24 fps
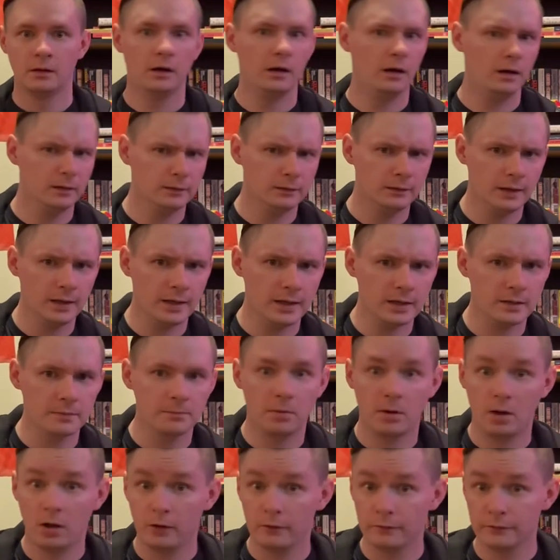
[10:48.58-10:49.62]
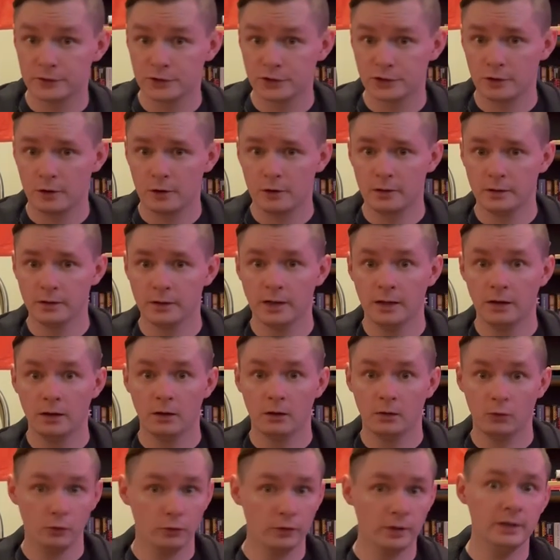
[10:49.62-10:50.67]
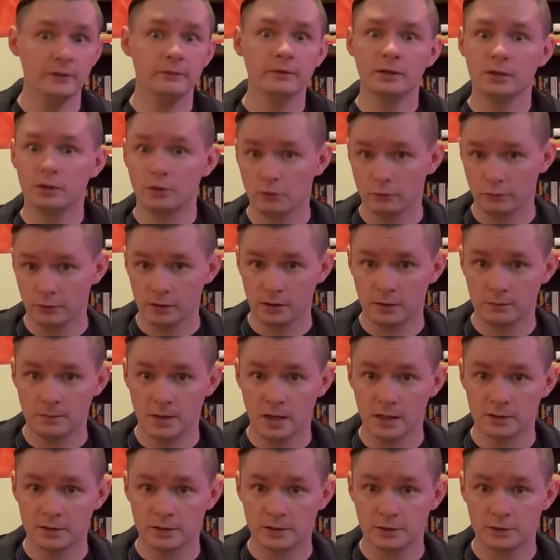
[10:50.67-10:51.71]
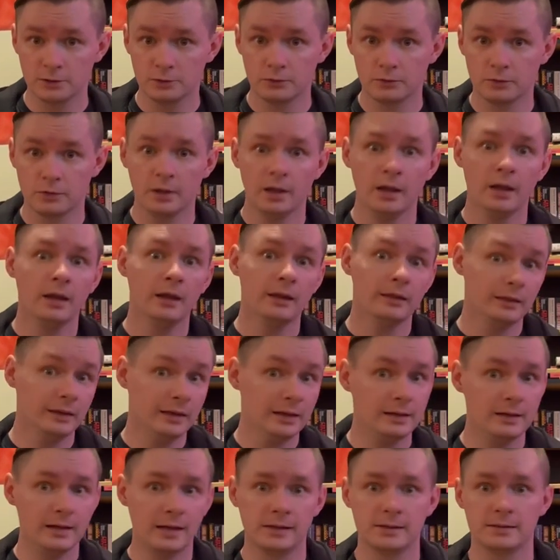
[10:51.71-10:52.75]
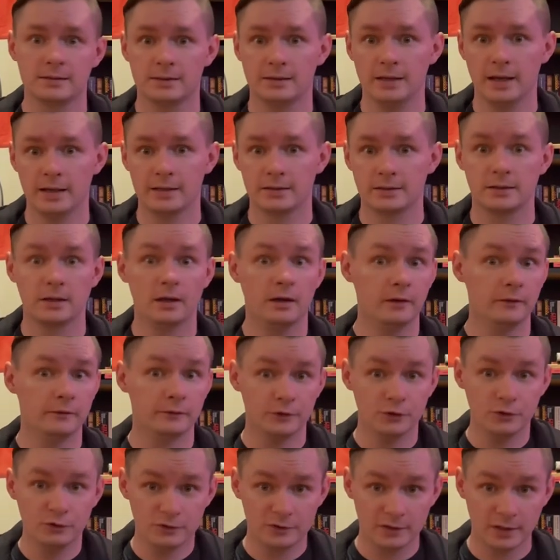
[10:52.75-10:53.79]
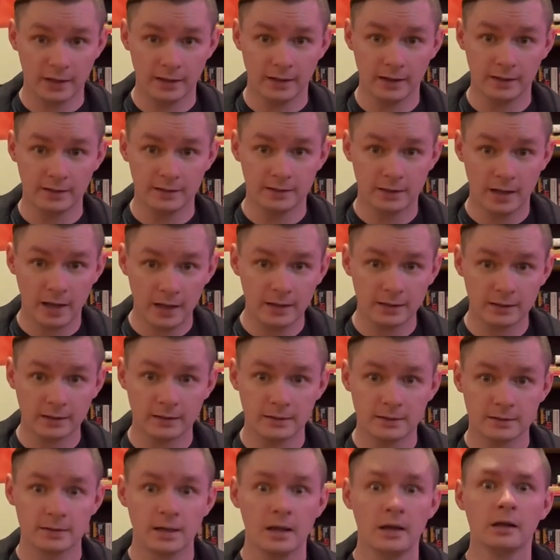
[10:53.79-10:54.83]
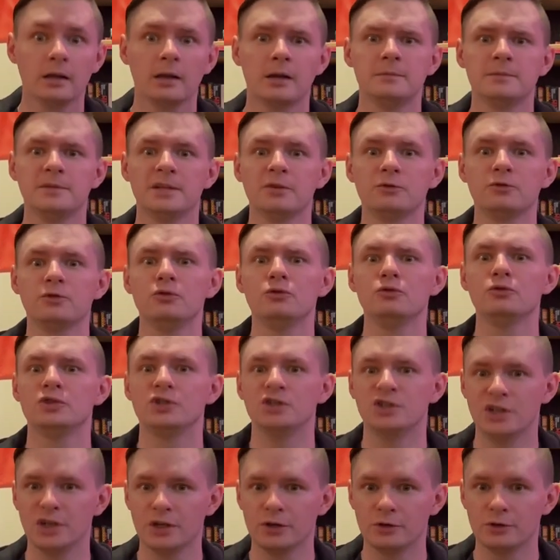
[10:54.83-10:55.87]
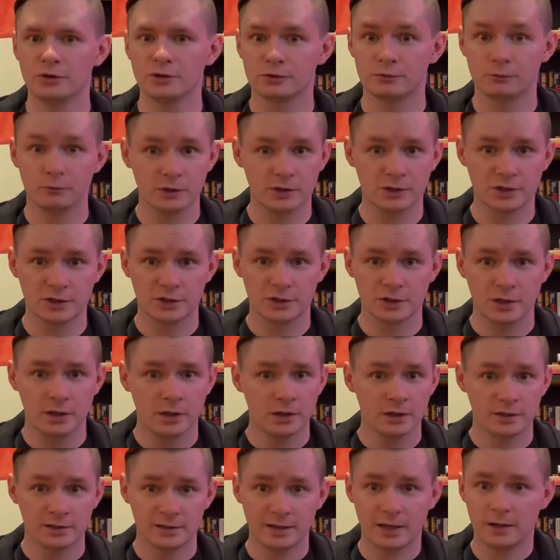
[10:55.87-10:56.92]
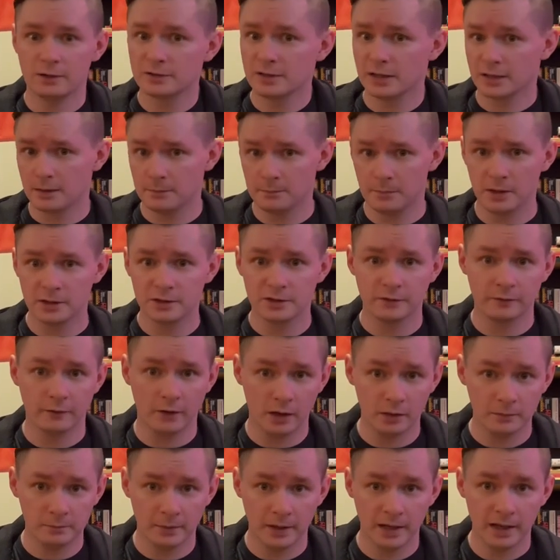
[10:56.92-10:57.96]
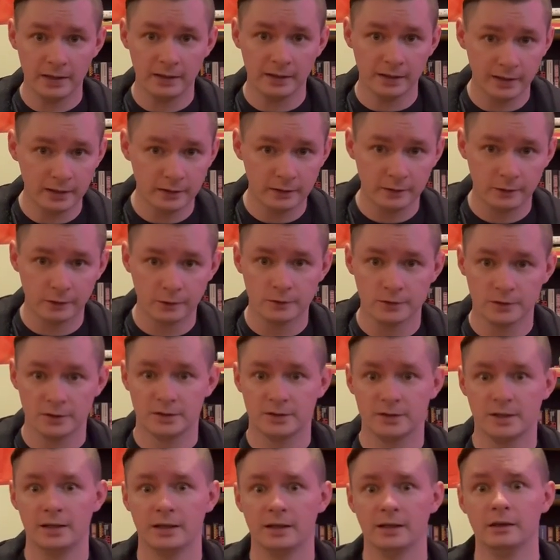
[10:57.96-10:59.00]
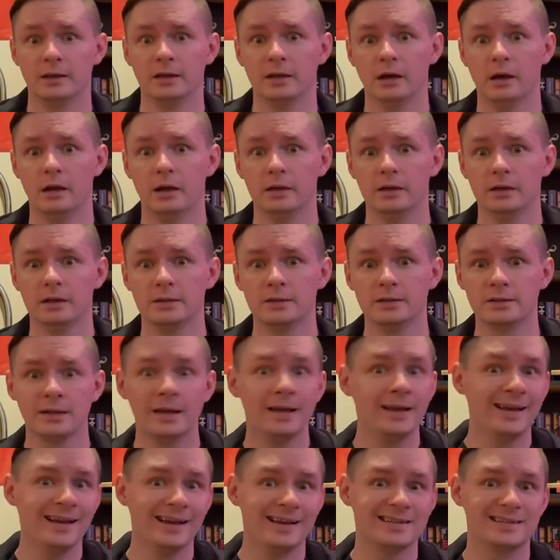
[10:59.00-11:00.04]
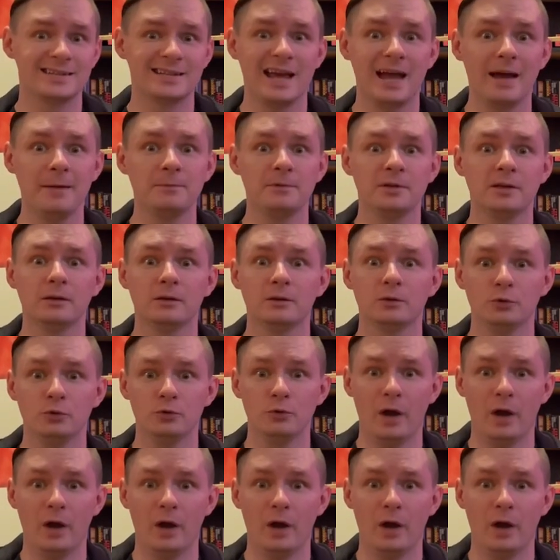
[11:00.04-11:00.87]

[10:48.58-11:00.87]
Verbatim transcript: Unlike Paul Vachon or even Gorilla Monsoon, the next guest of Tuesday Night Titans comes out to jeers, which sounds like a bunch of unpaid interns sitting in the audience, as Captain Lou